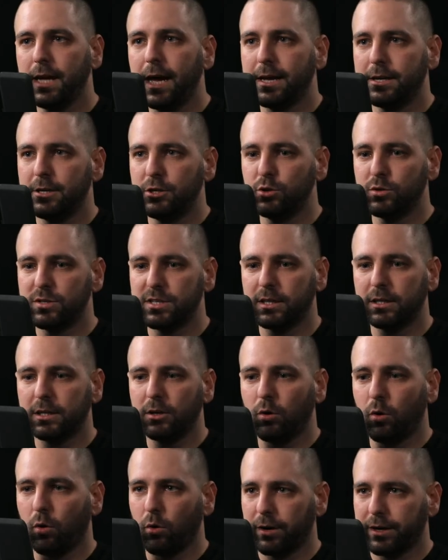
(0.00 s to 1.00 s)
Yeah, or using
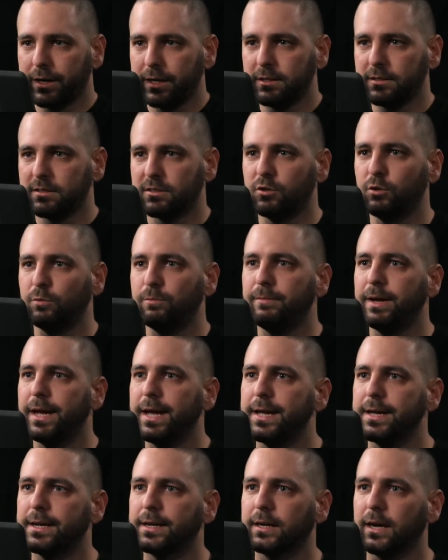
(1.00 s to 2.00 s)
the organs to
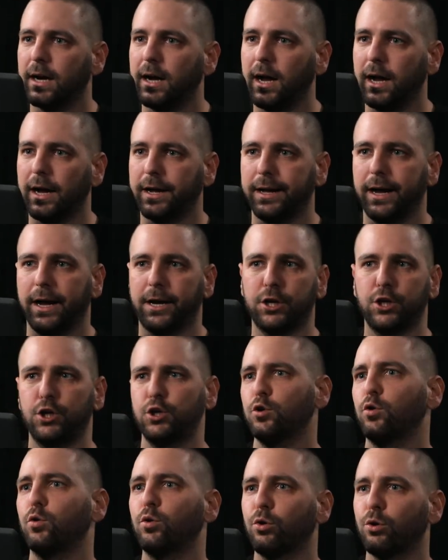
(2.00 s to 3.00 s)
make a, a
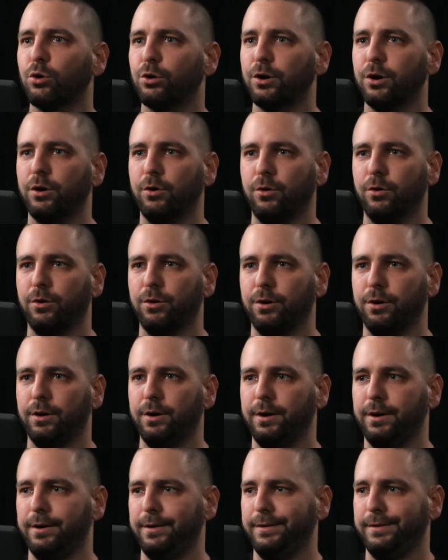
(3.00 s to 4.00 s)
cure or
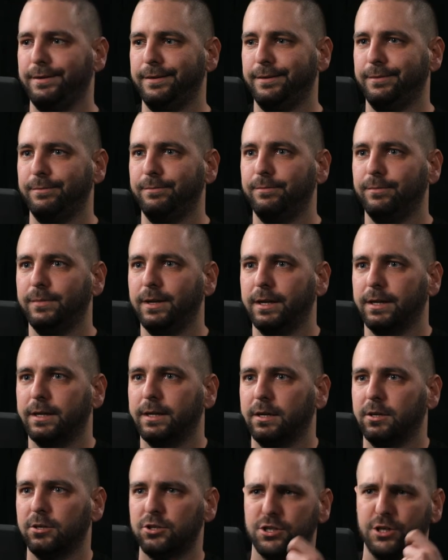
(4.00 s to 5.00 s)
a, like
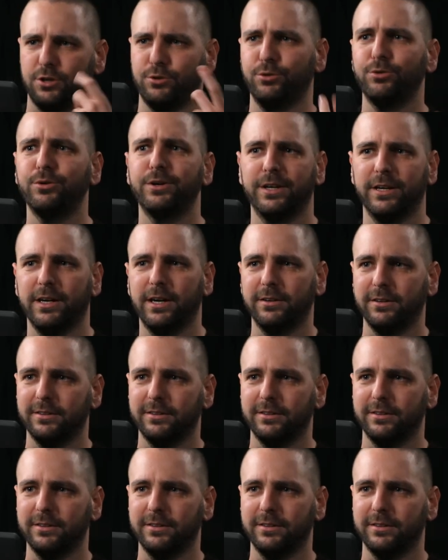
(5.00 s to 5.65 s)
a shikui, how